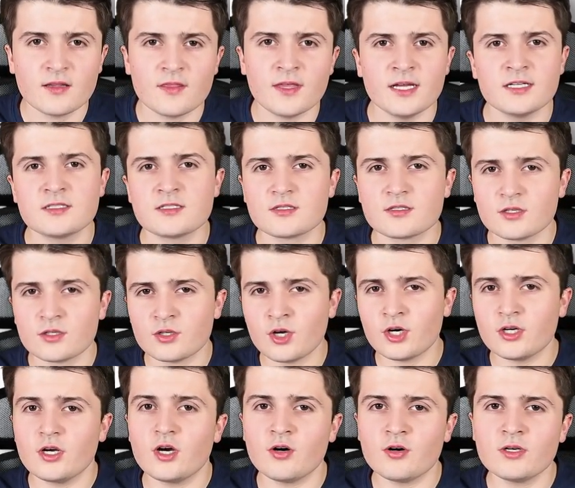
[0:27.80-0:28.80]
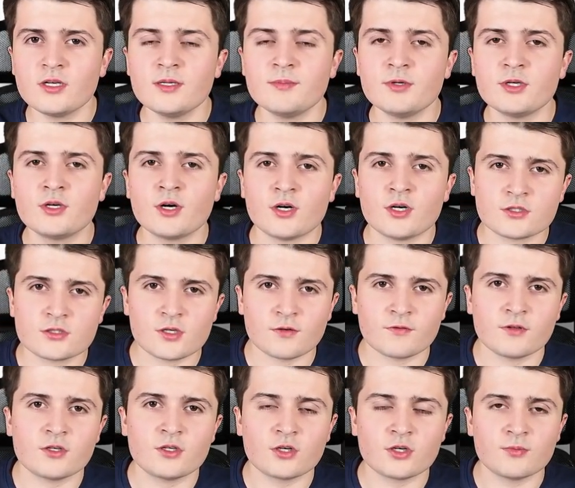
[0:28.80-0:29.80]
That's not only because
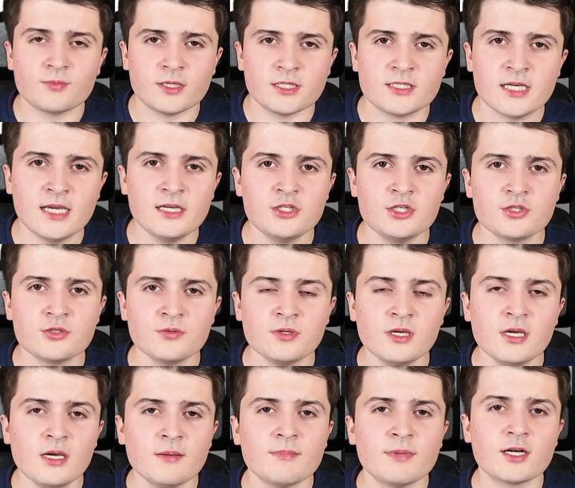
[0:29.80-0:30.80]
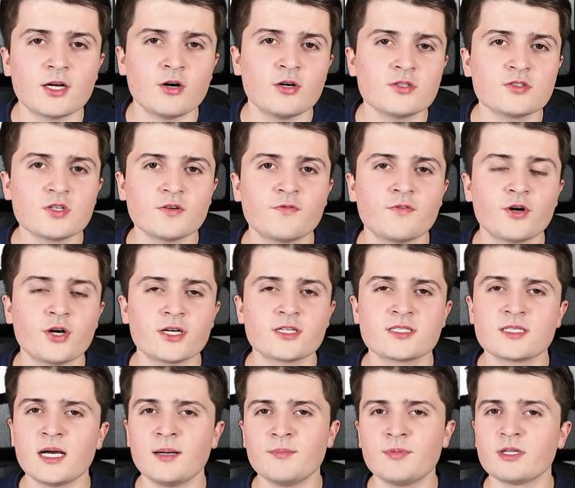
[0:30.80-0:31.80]
of the documentation, but also for
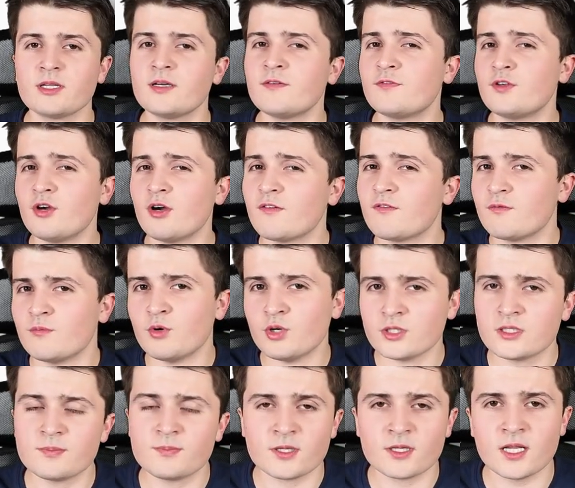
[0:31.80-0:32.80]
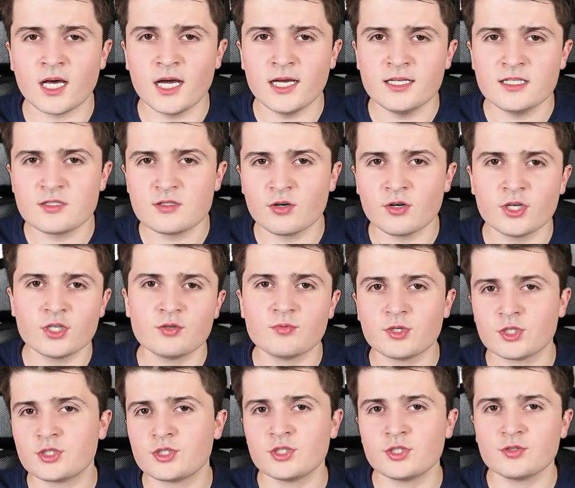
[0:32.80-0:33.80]
example if you have multiple lines or you
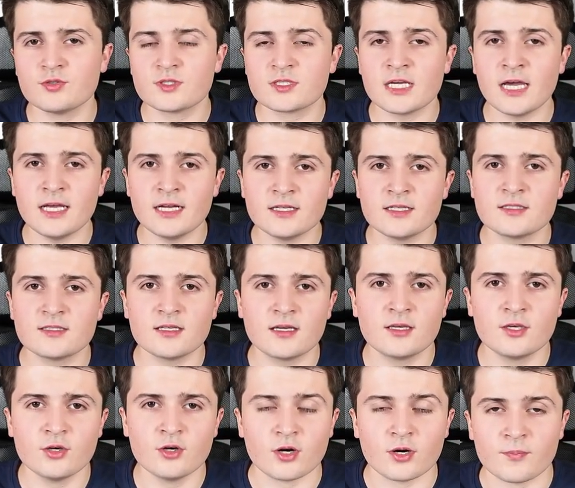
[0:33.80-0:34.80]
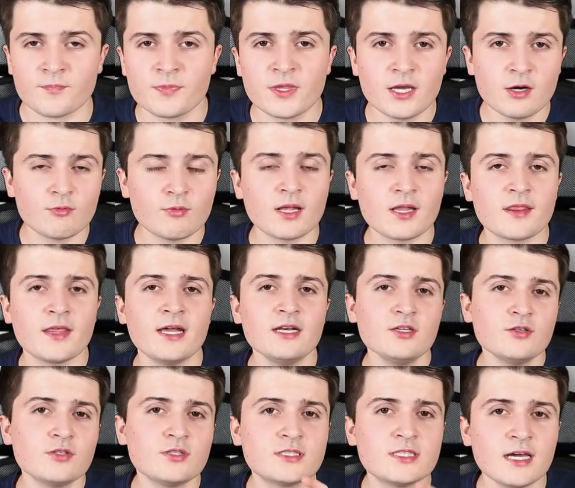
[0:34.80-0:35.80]
want to use KNX Secure. Well
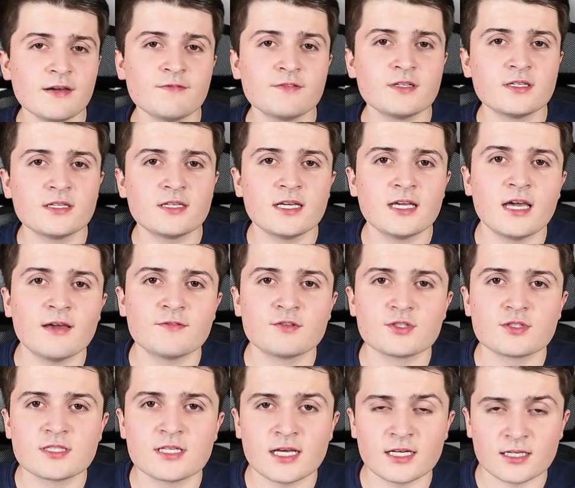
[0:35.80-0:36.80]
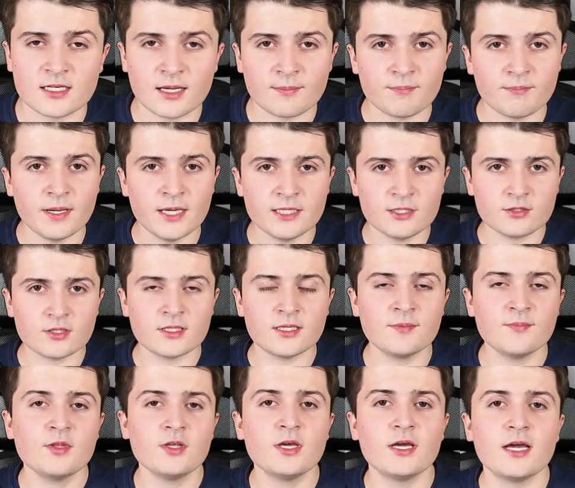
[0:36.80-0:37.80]
then you definitely have to set it up
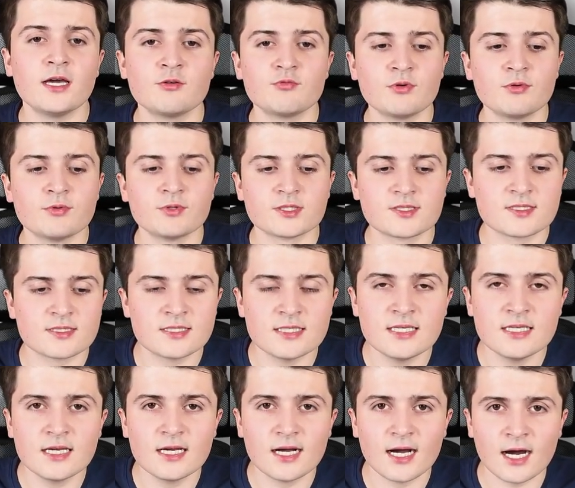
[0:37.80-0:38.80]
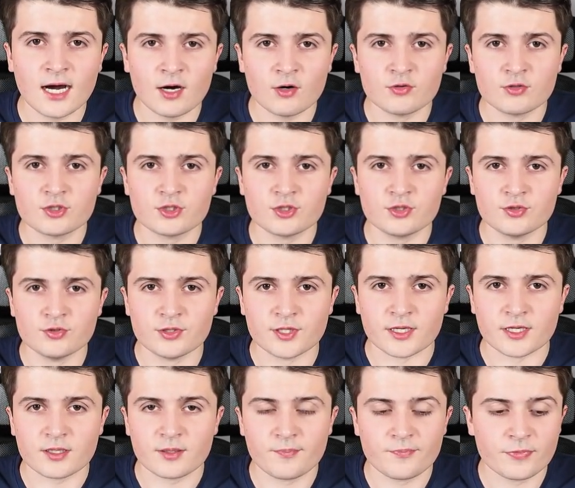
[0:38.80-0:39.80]
manually and we will see how to do
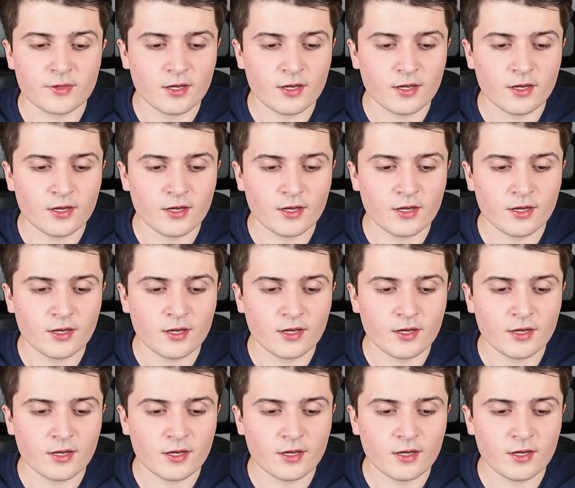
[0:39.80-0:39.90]
that.